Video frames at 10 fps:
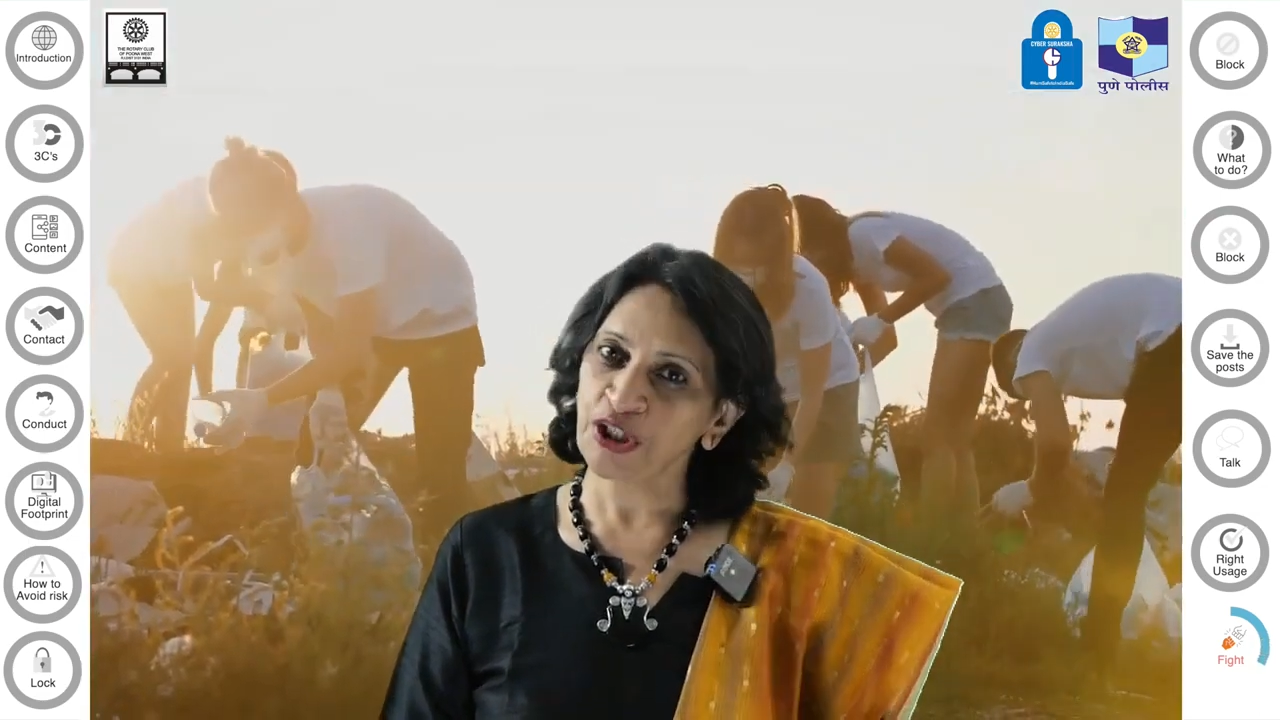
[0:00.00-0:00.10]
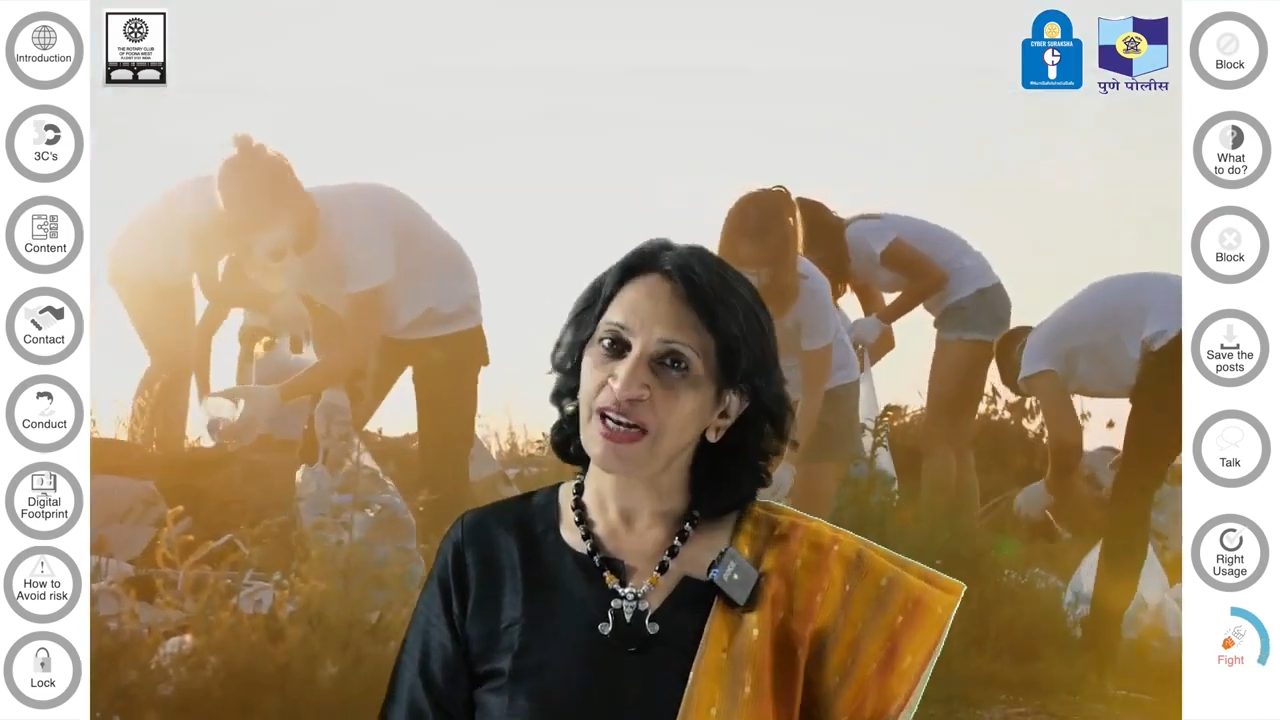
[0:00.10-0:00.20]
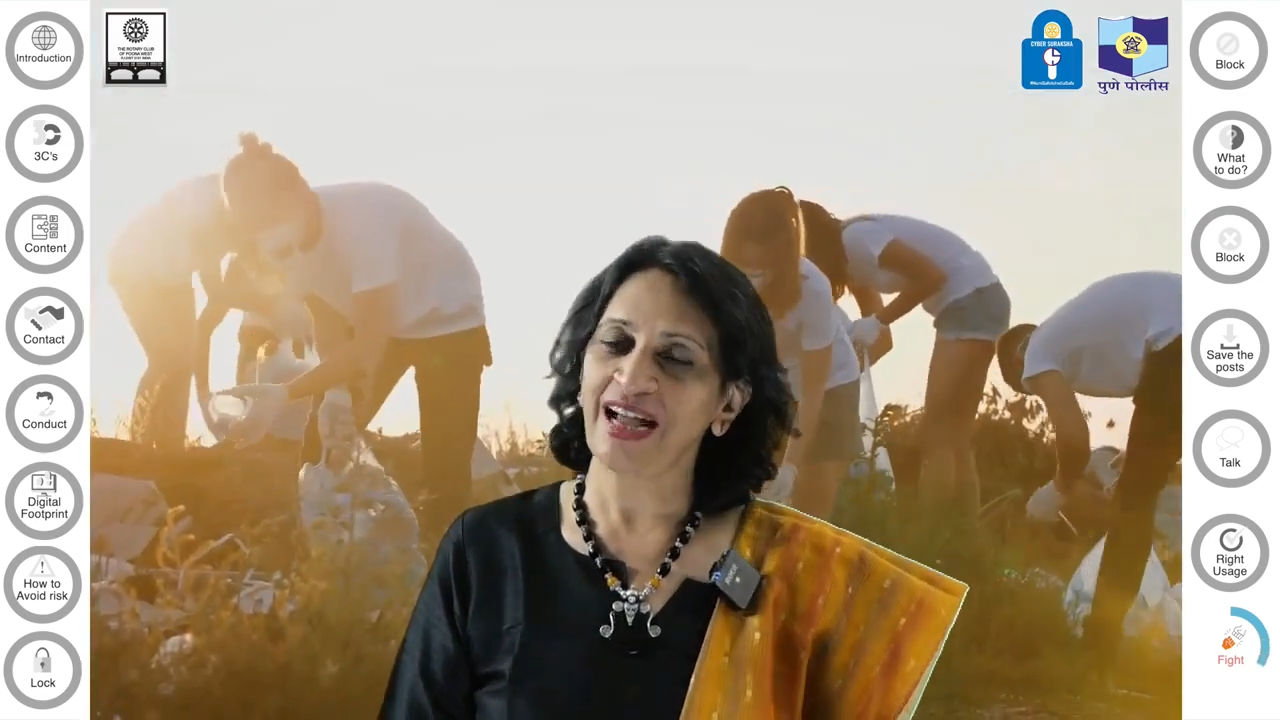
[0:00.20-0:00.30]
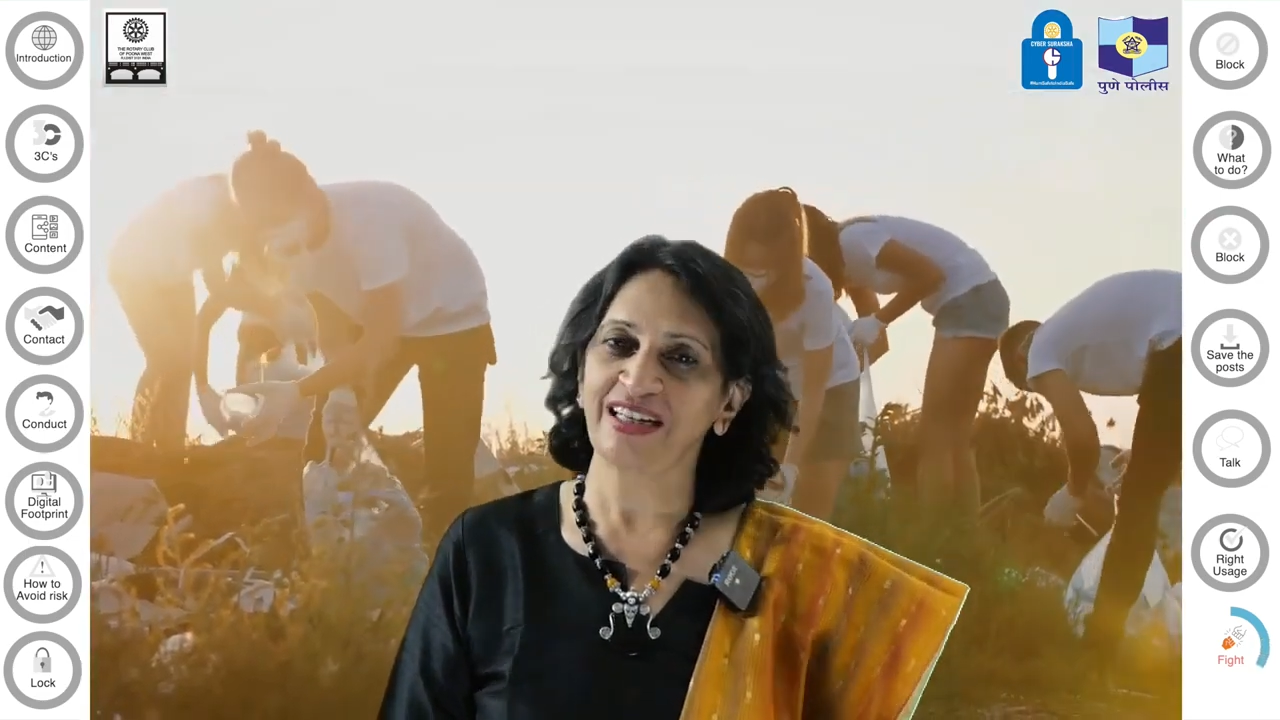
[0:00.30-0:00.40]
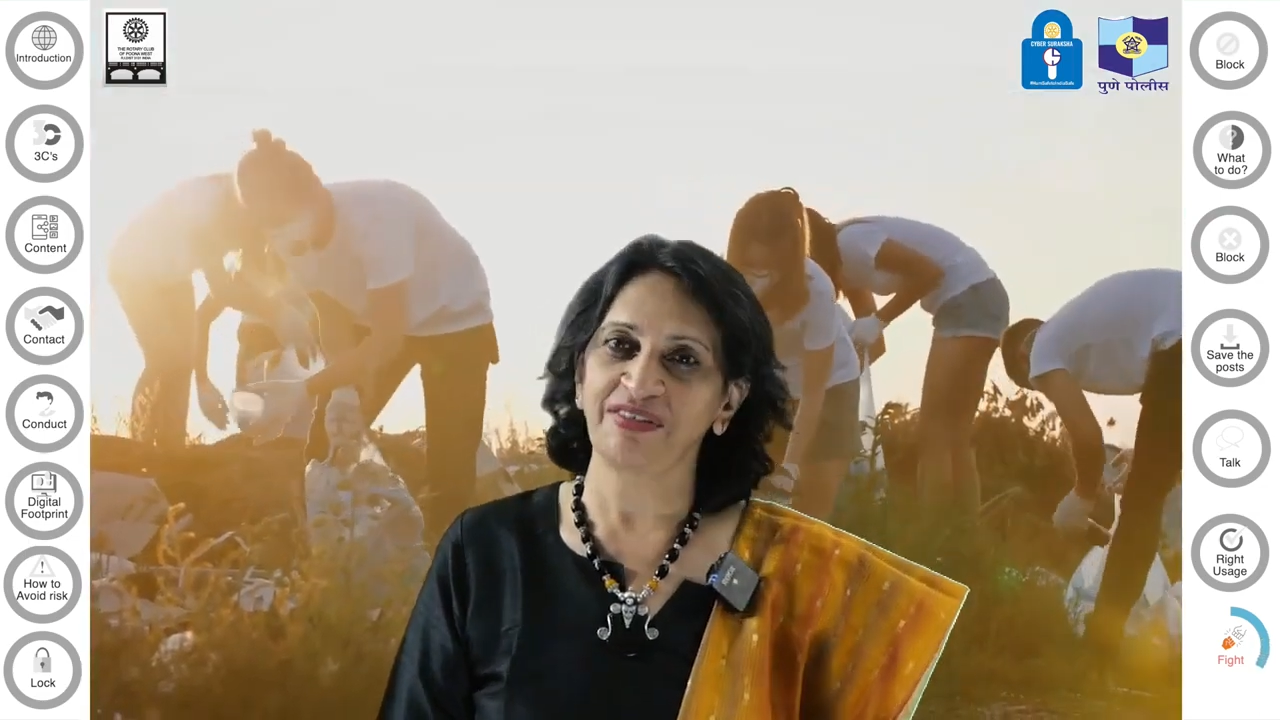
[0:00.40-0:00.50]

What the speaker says: social